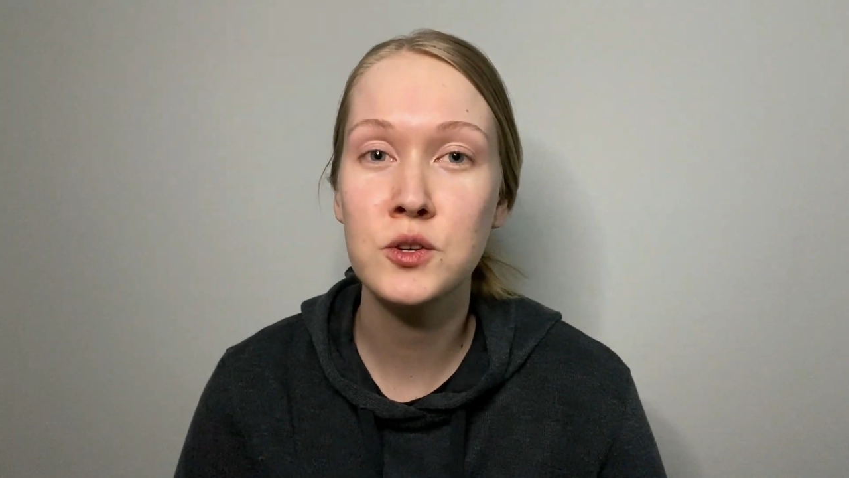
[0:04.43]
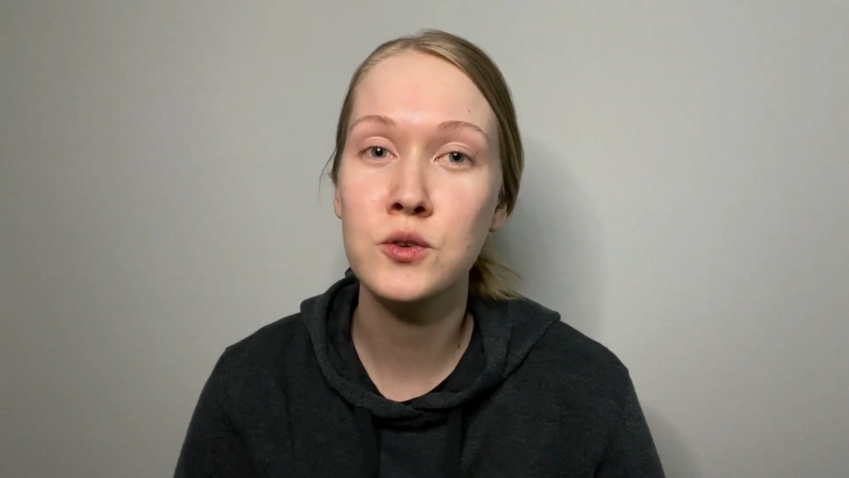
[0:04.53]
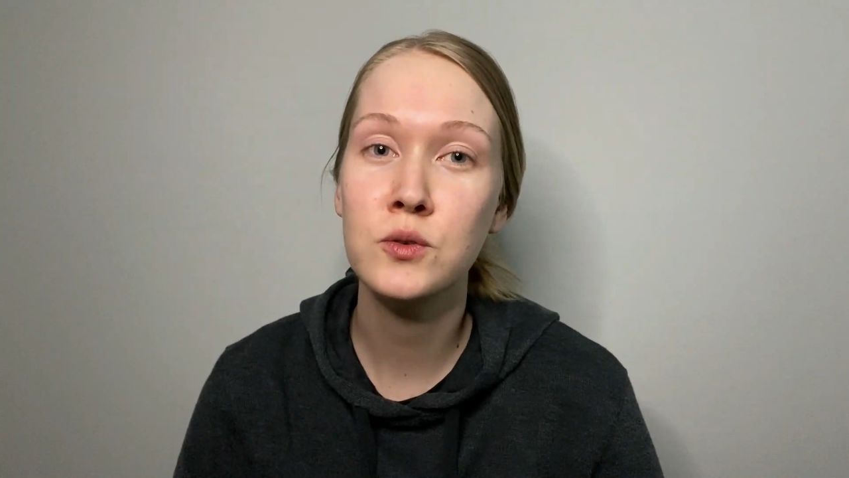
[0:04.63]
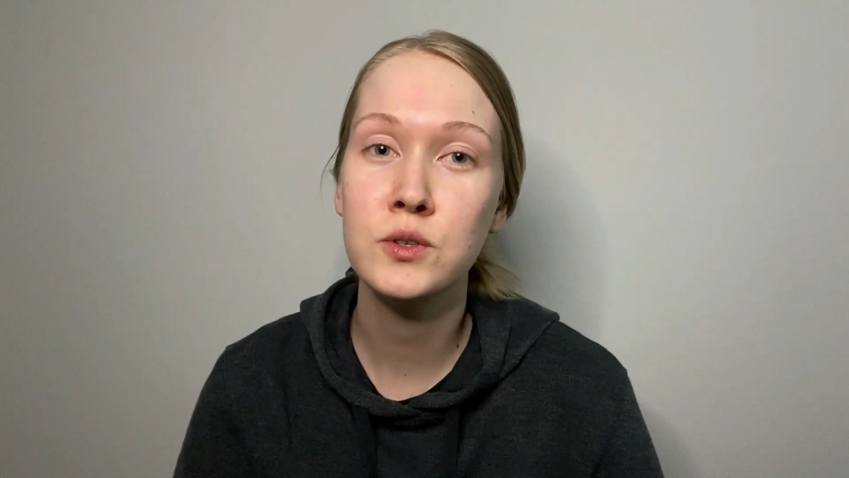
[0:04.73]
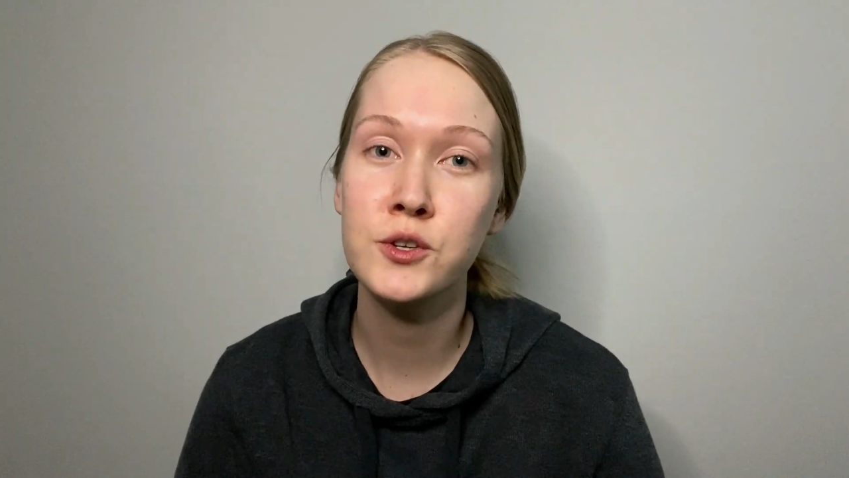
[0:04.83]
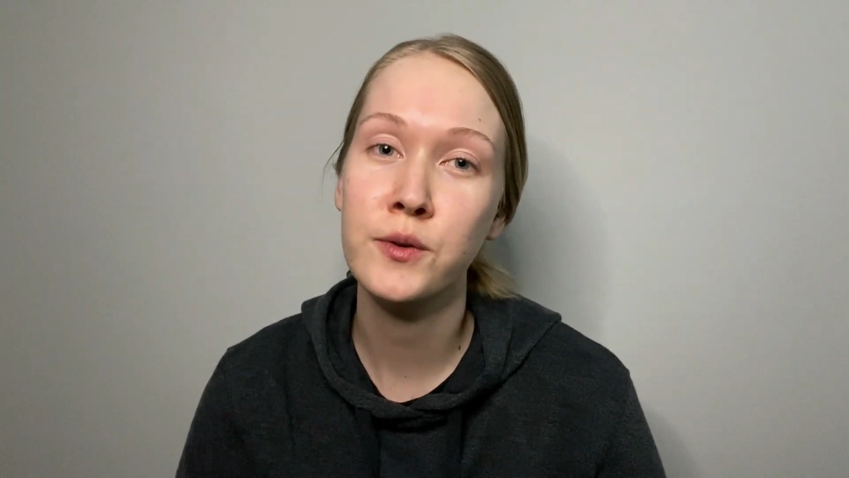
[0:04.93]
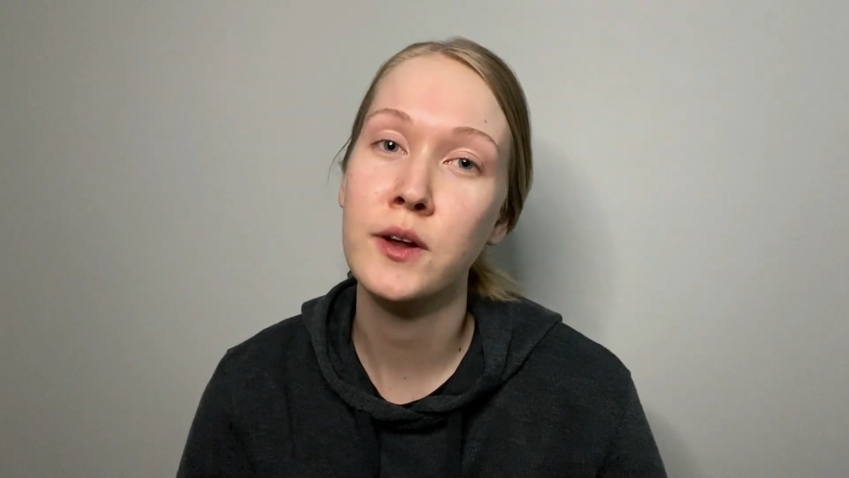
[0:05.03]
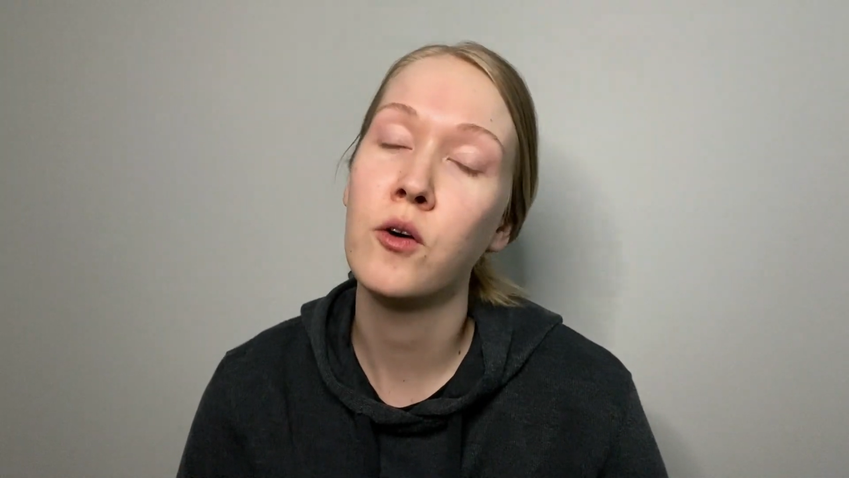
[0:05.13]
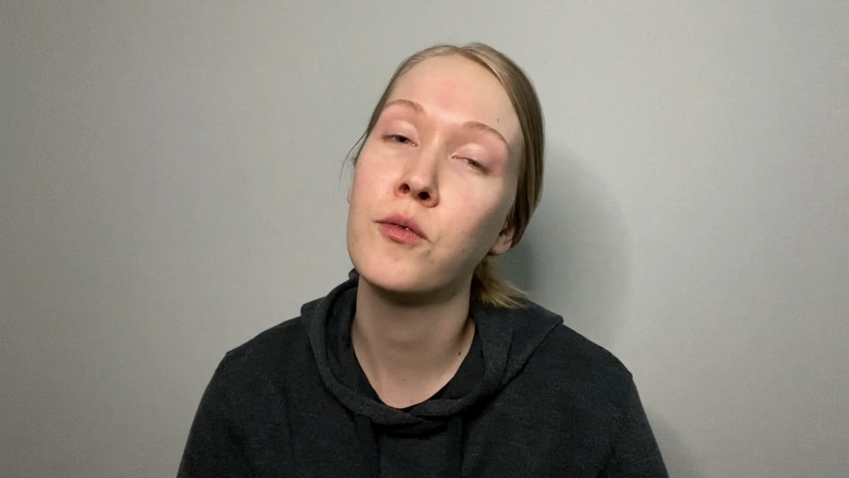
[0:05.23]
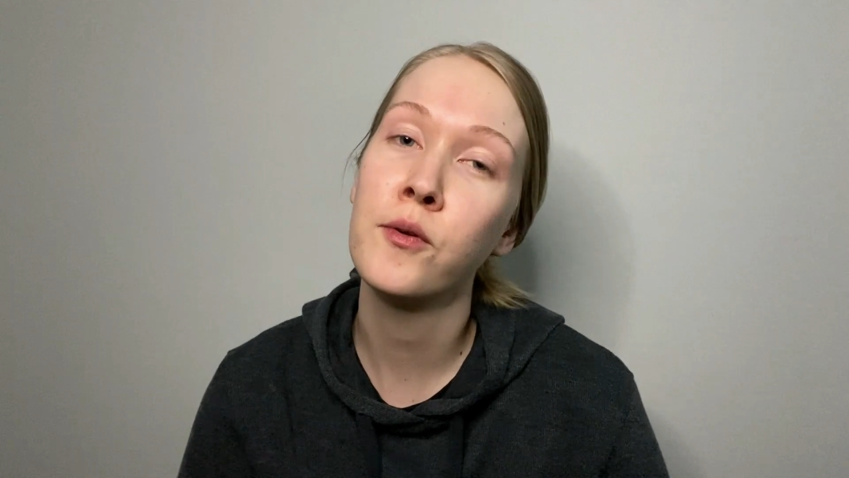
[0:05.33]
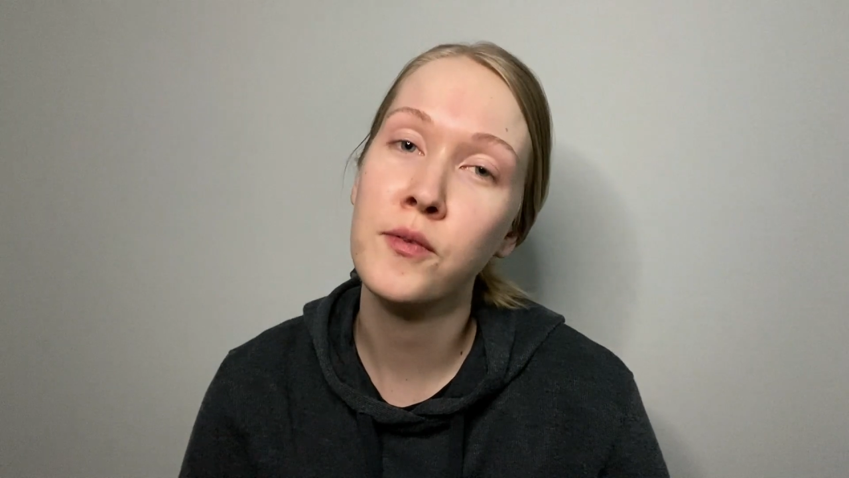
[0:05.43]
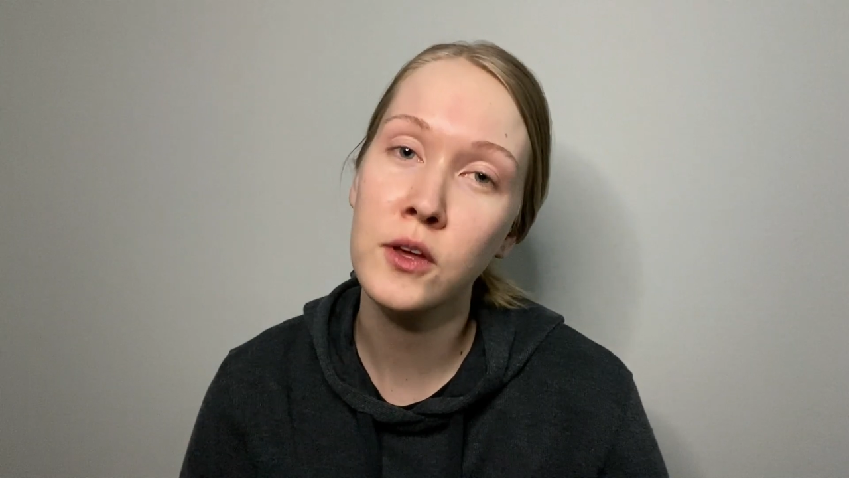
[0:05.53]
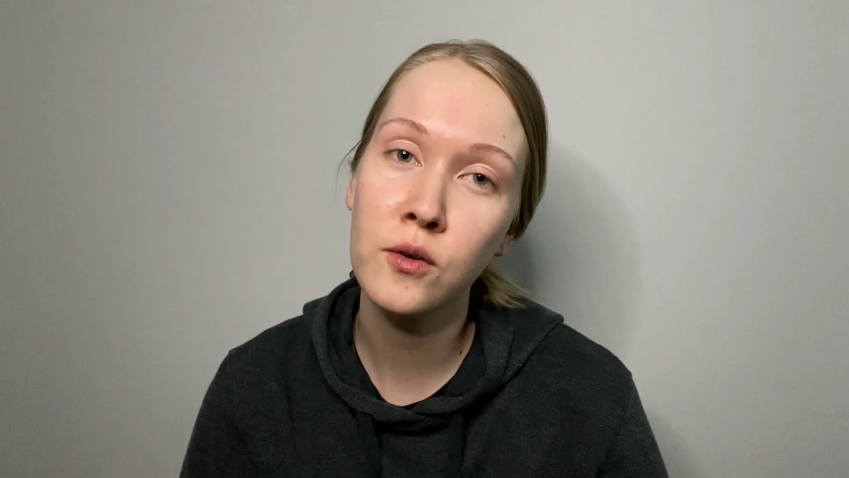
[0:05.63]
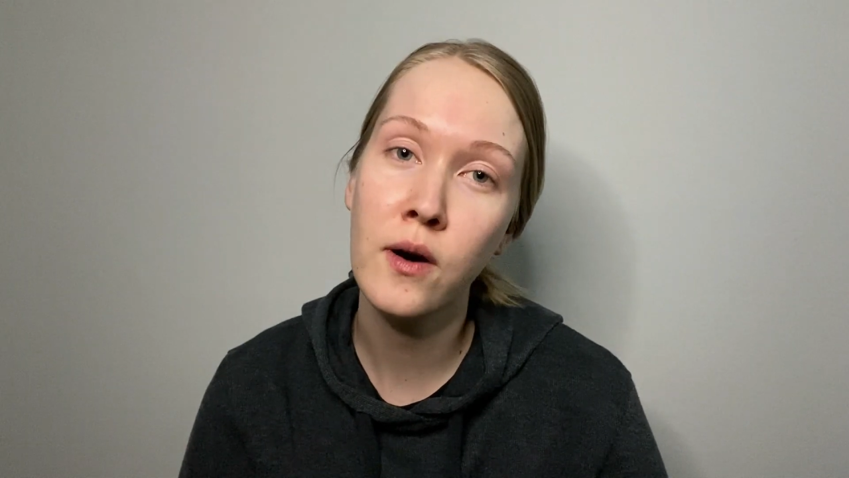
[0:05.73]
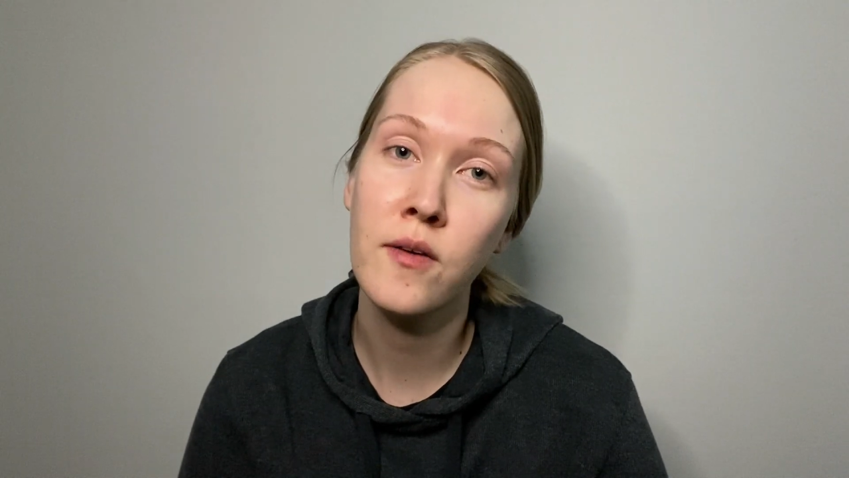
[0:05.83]
to do an
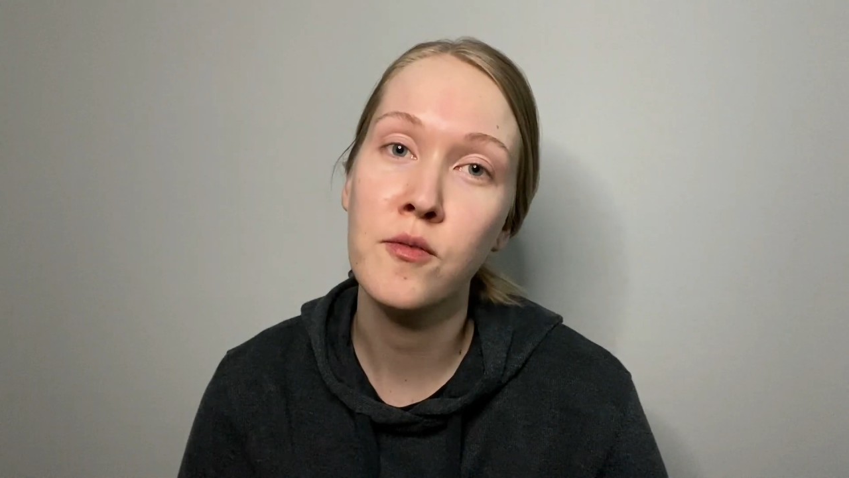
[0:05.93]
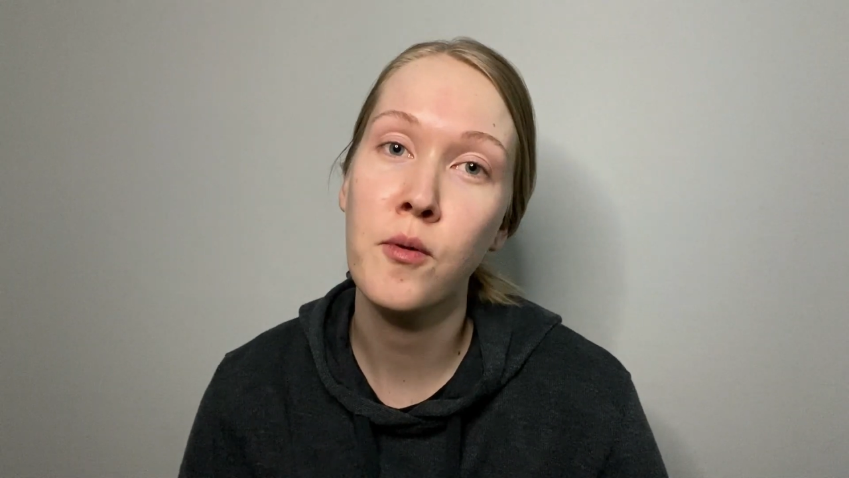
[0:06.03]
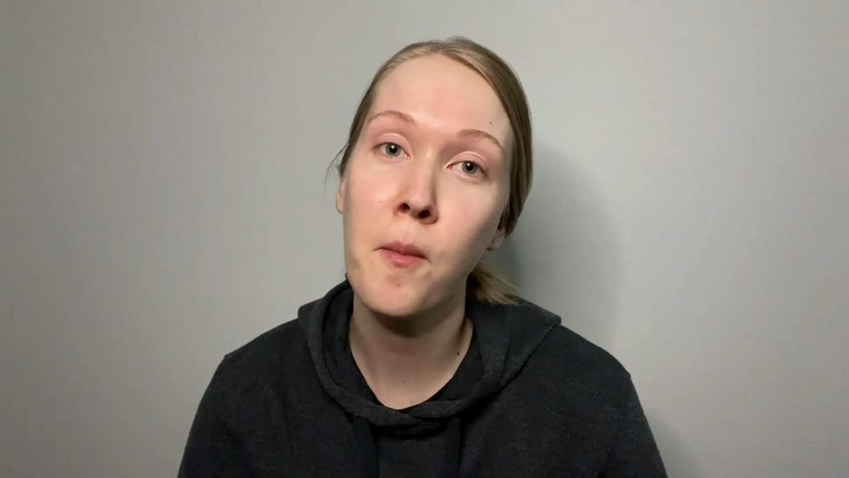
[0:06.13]
overview of